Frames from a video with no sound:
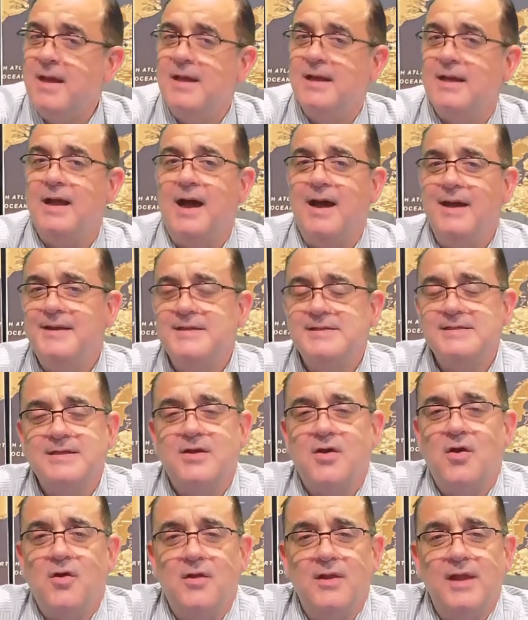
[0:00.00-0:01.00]
God doesn't
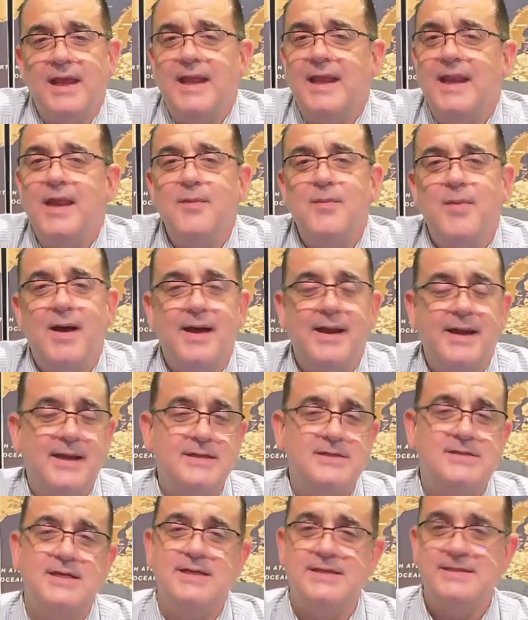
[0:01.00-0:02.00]
call anybody
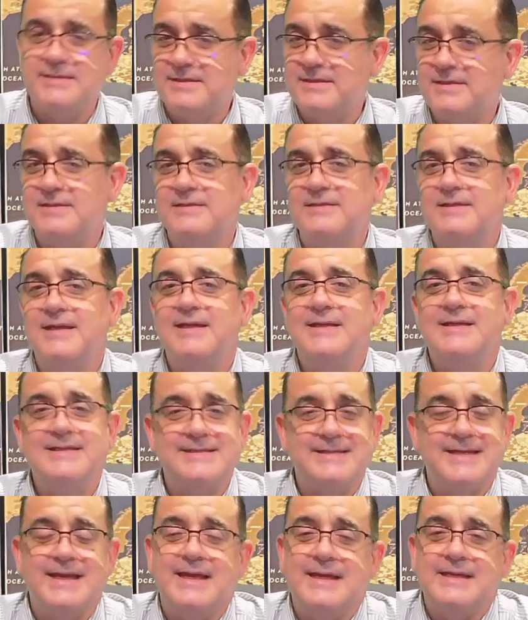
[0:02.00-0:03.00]
just to
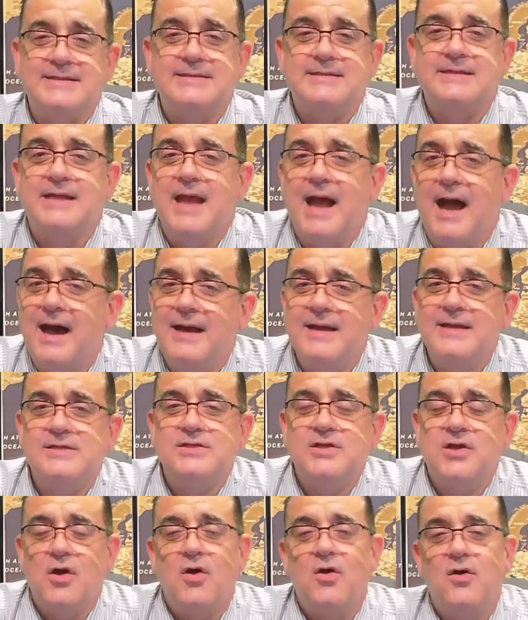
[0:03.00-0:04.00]
exist. God is
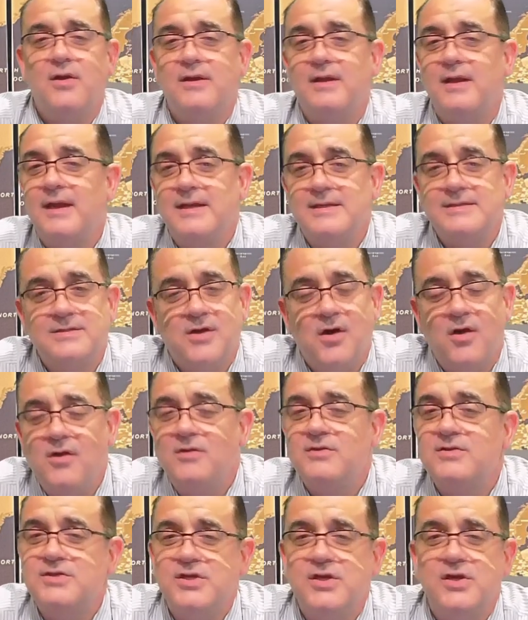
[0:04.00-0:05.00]
called, he's
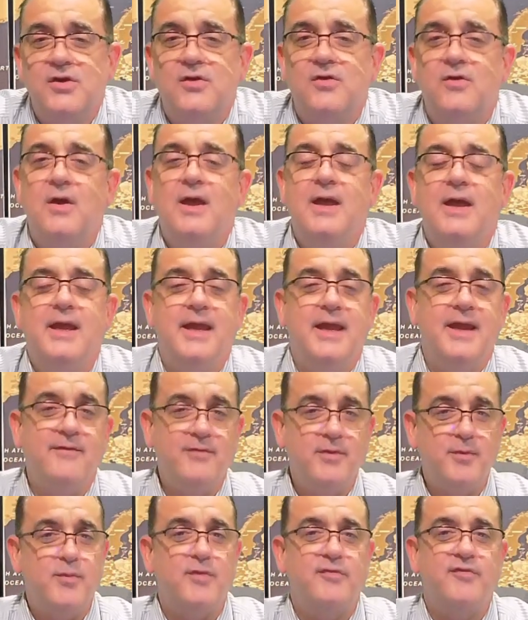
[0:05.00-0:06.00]
called you
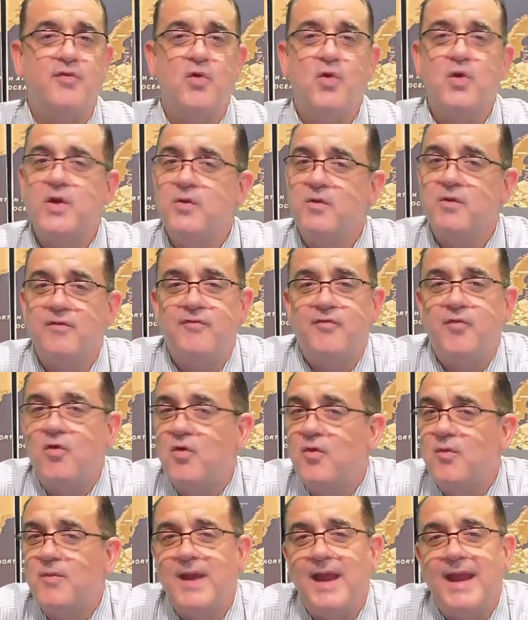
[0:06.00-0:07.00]
even before you were
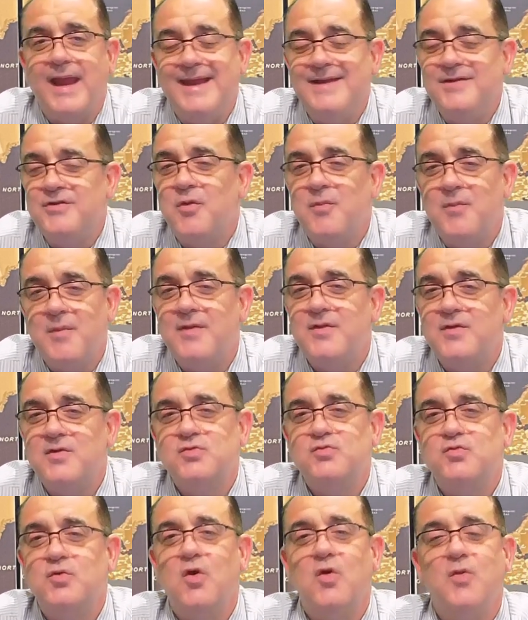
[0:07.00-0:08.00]
formed in your mother's
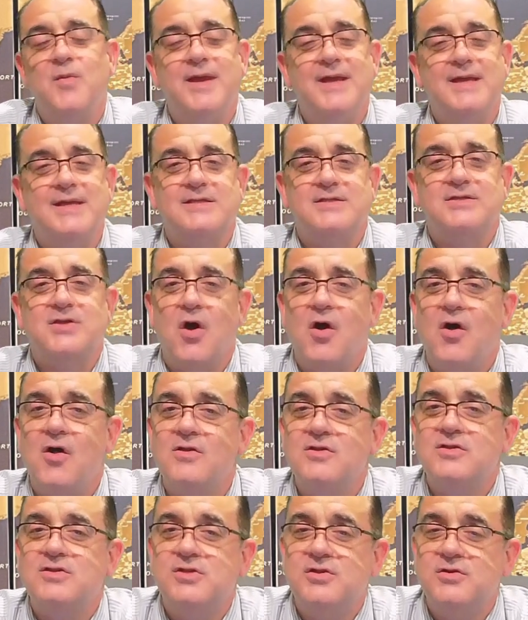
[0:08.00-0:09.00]
womb. He has
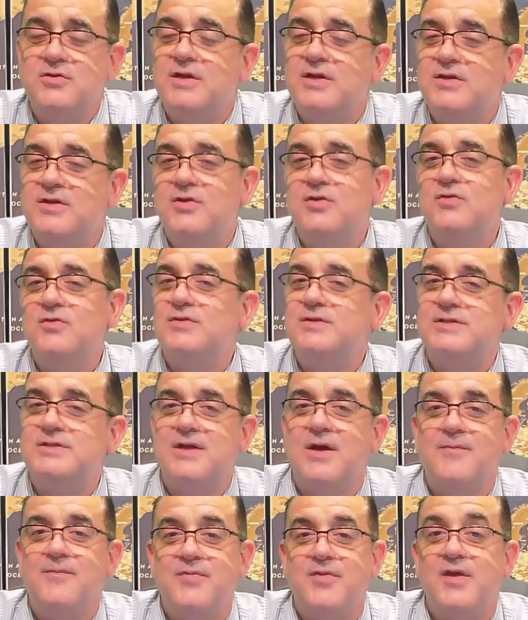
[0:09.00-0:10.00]
called you to do
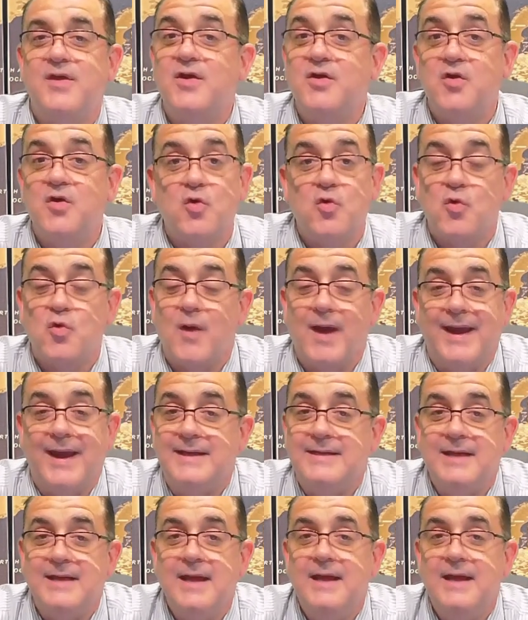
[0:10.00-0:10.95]
something great.